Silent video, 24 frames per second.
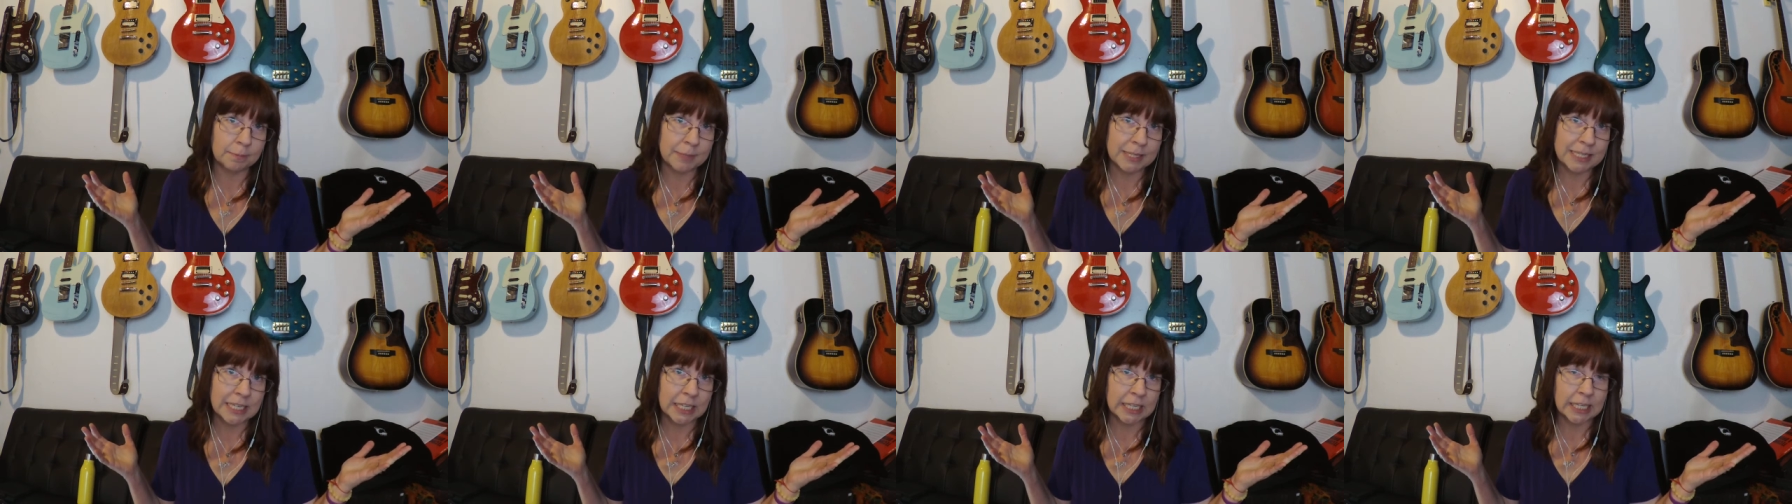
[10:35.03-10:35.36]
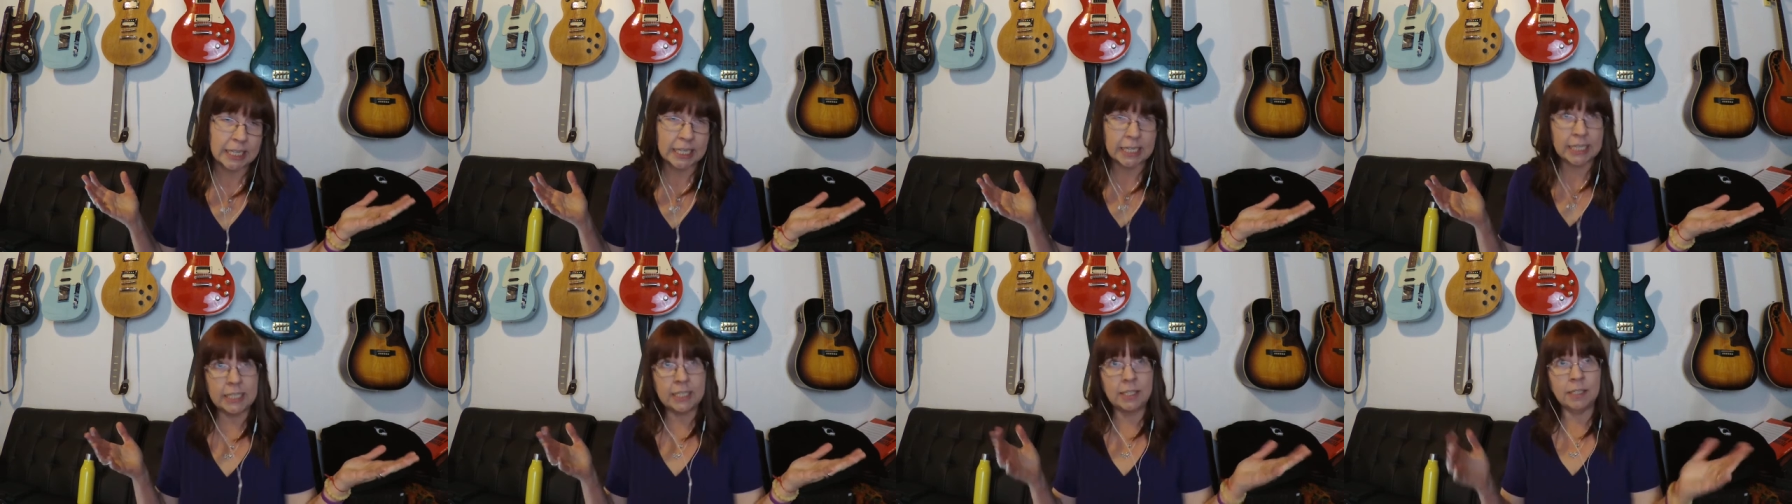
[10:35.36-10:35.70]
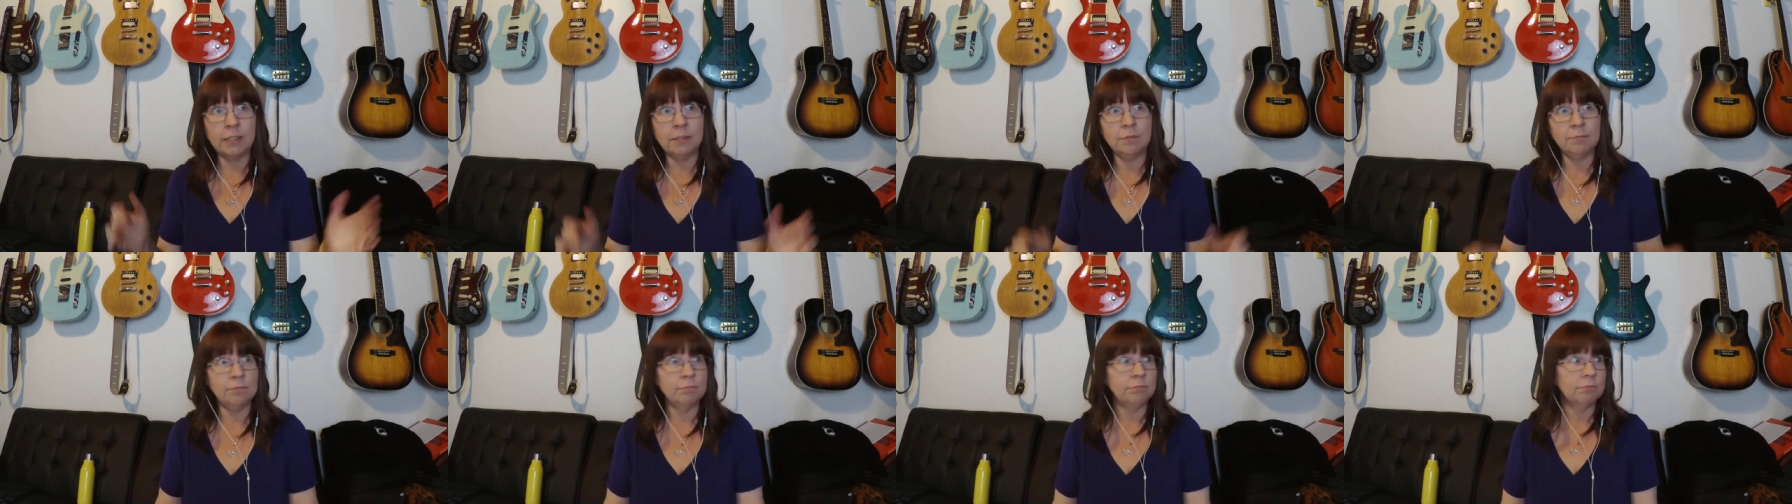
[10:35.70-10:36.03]
be done
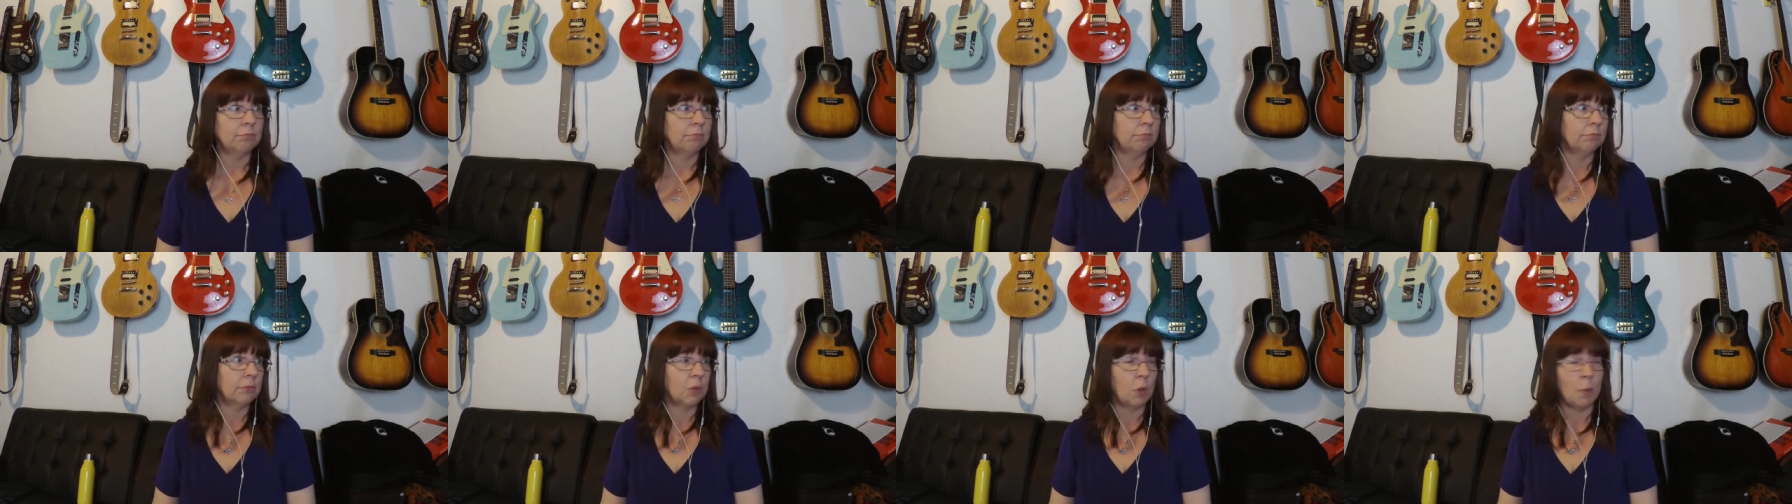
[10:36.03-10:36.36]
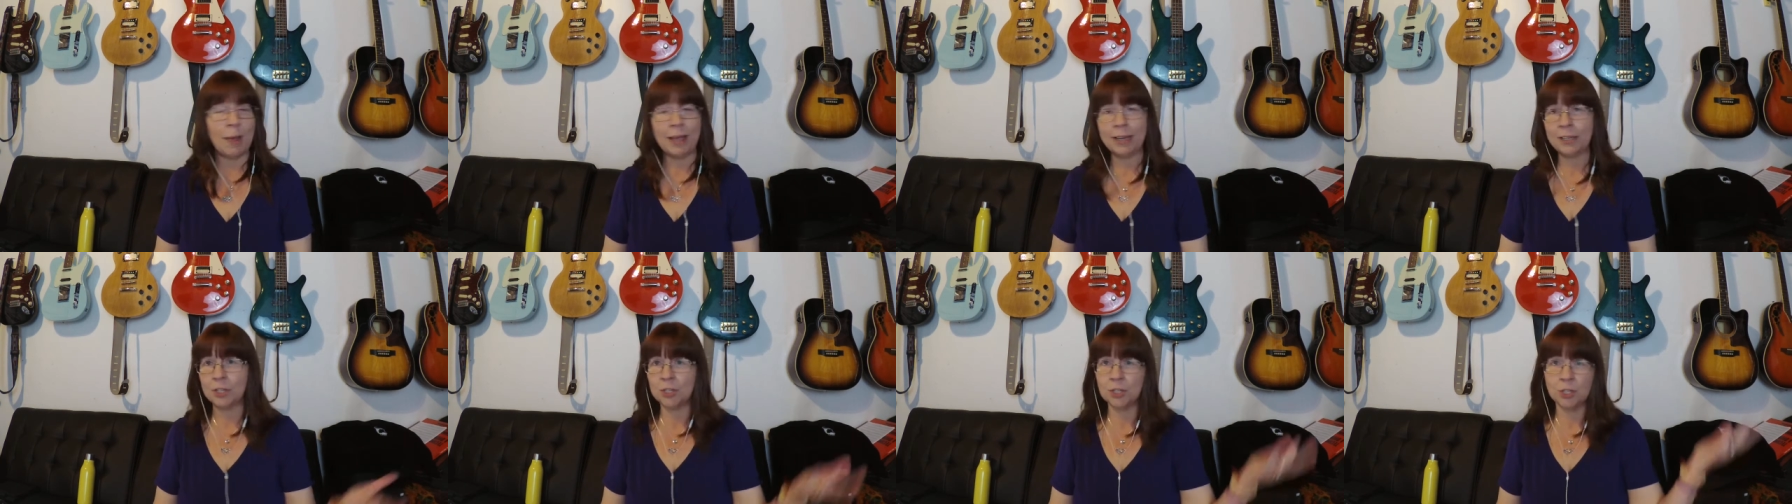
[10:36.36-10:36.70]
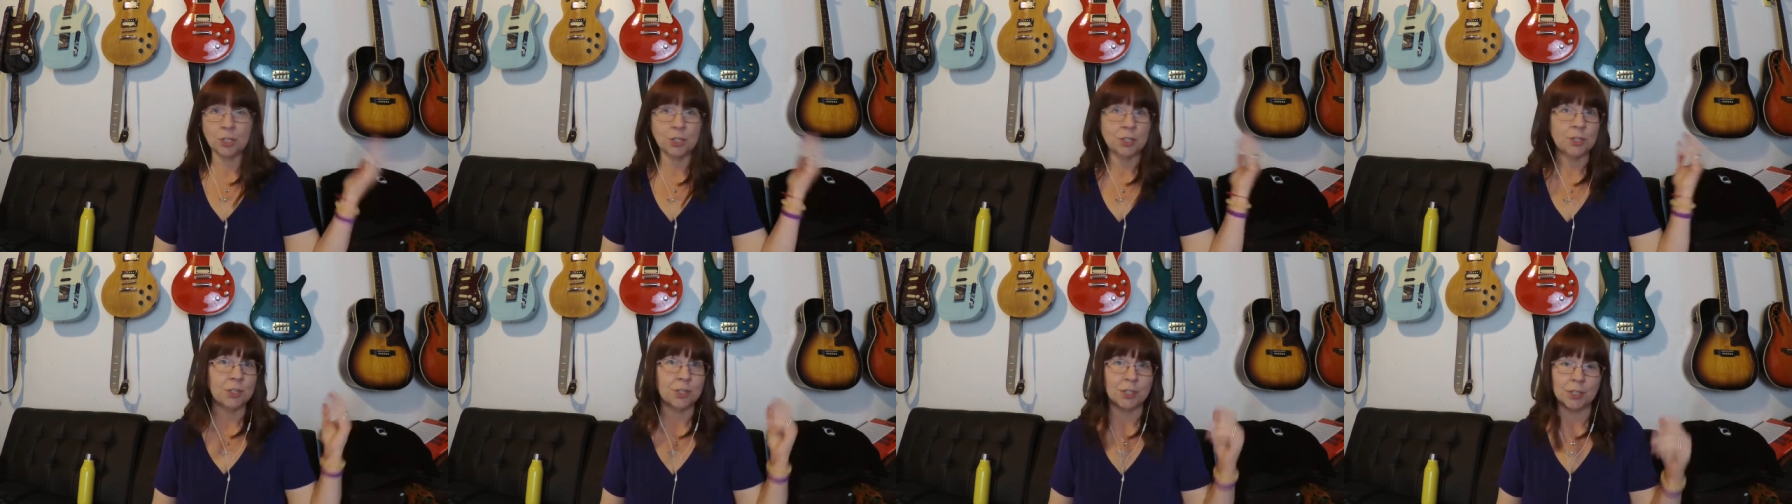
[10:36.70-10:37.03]
and go back to
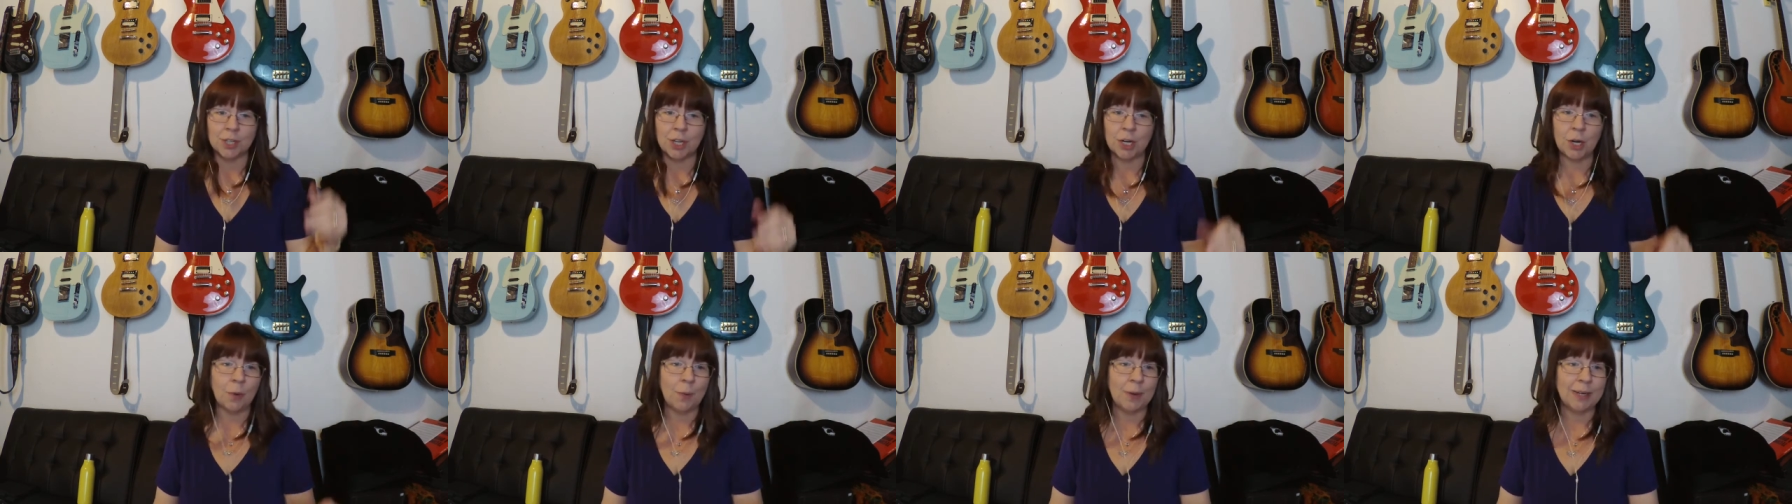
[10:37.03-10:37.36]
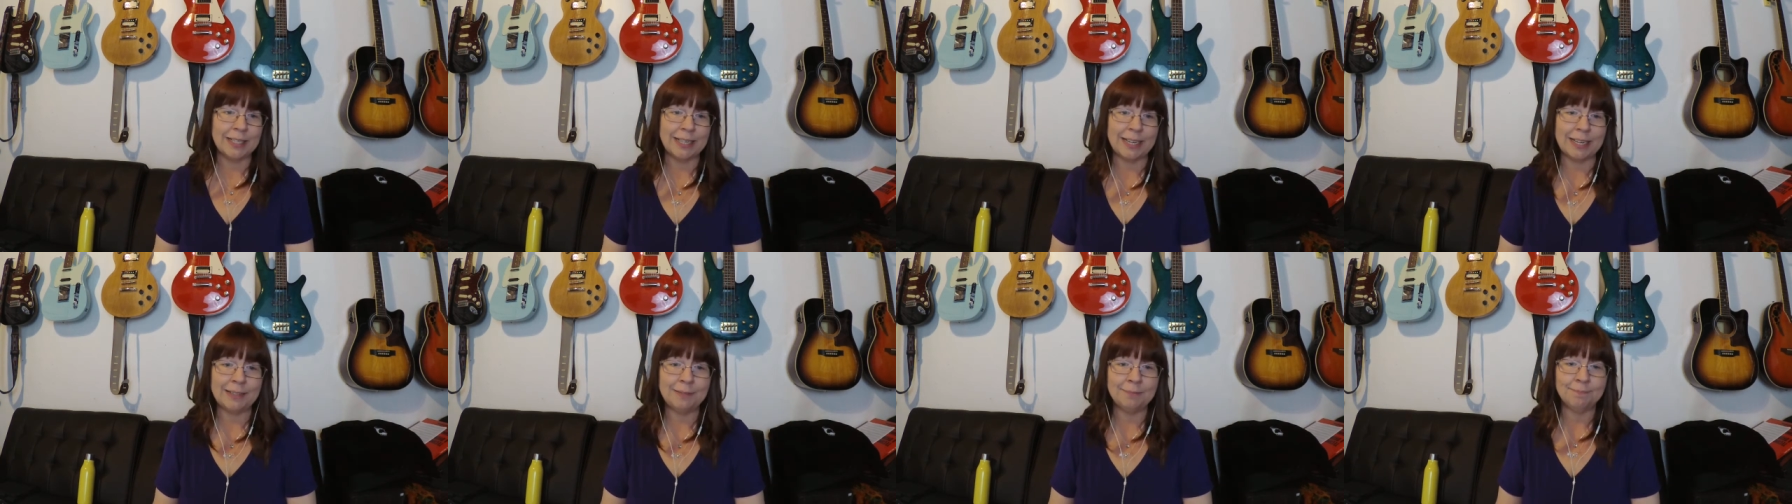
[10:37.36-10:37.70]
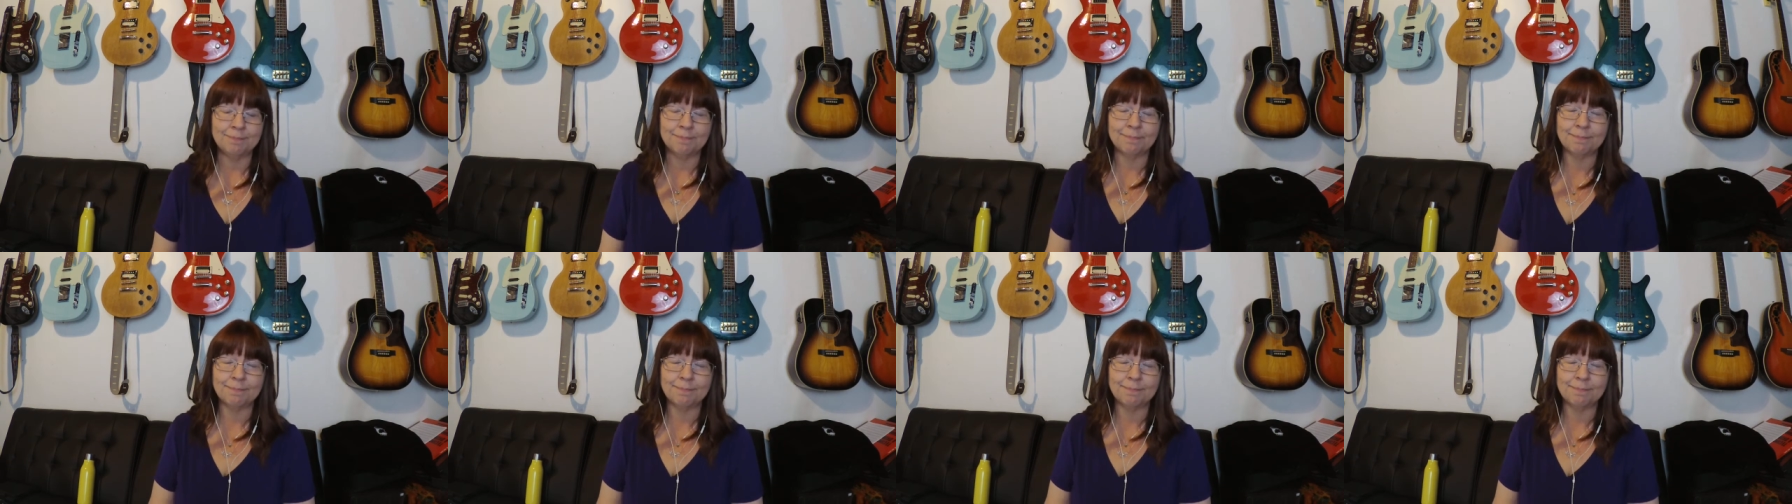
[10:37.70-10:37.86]
church, you know, one day.